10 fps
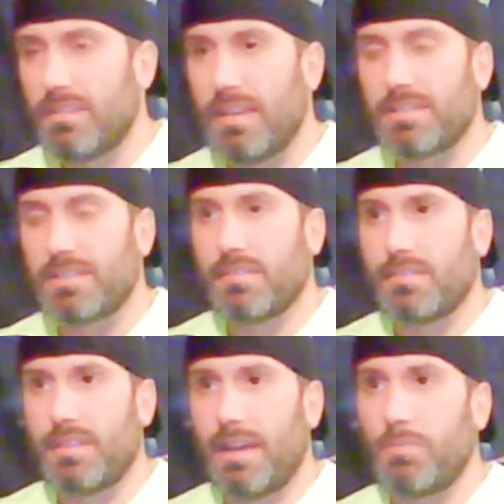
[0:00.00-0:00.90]
that
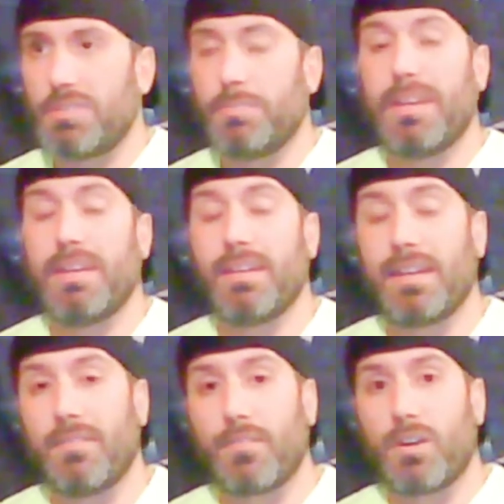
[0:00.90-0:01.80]
was a big
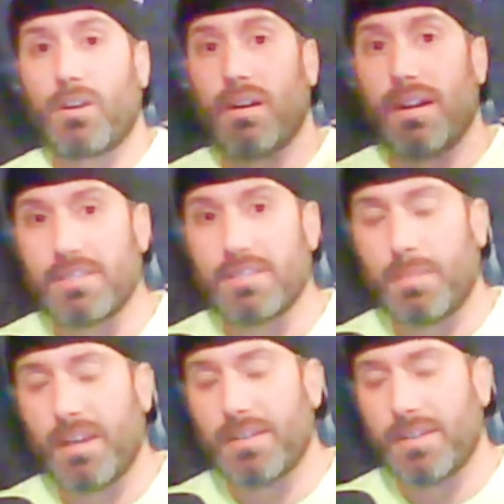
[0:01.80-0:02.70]
indicator for her as to
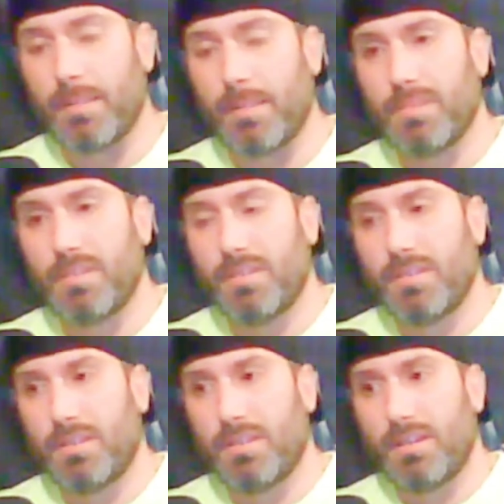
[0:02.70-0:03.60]
my type.
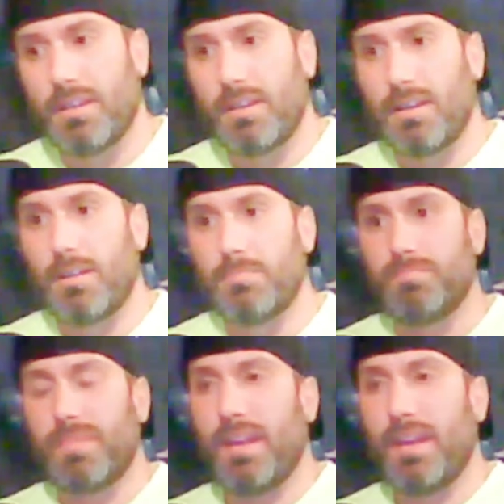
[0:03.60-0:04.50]

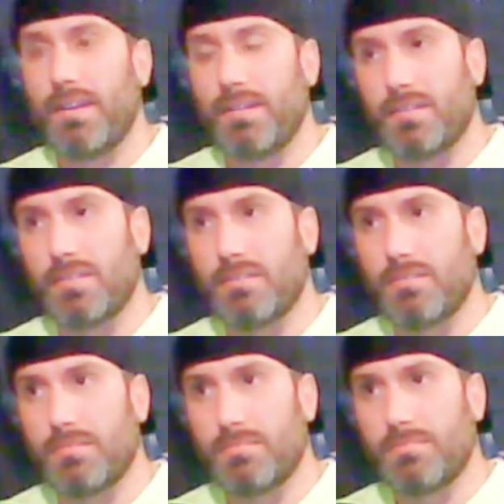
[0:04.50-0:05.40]
And
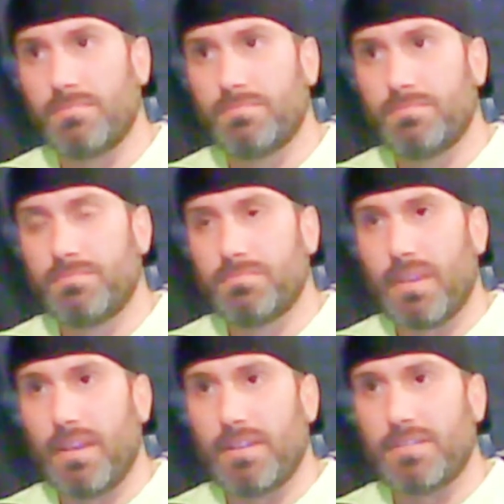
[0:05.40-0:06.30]

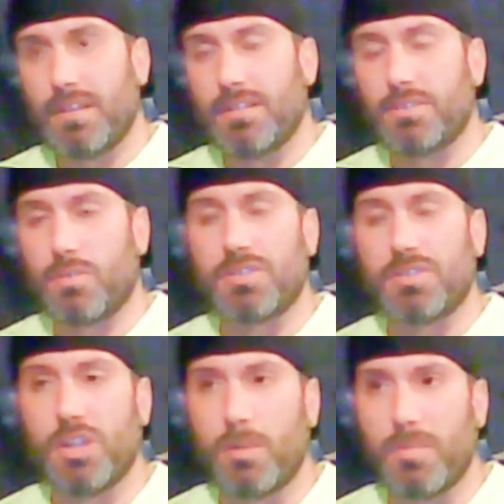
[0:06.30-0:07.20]
it's a sort of
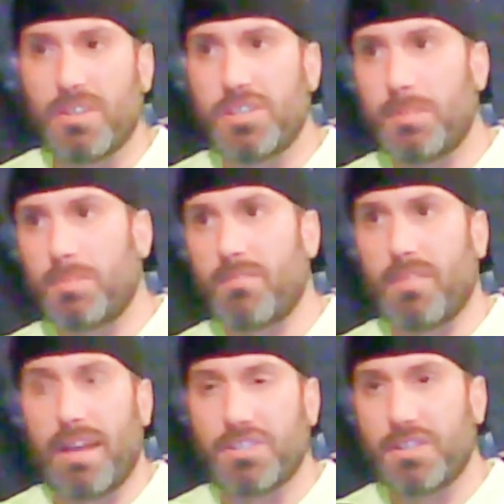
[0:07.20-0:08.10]
showmanship or
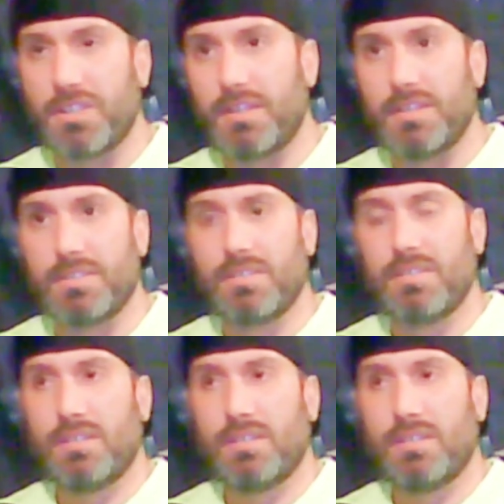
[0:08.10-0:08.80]
flashiness,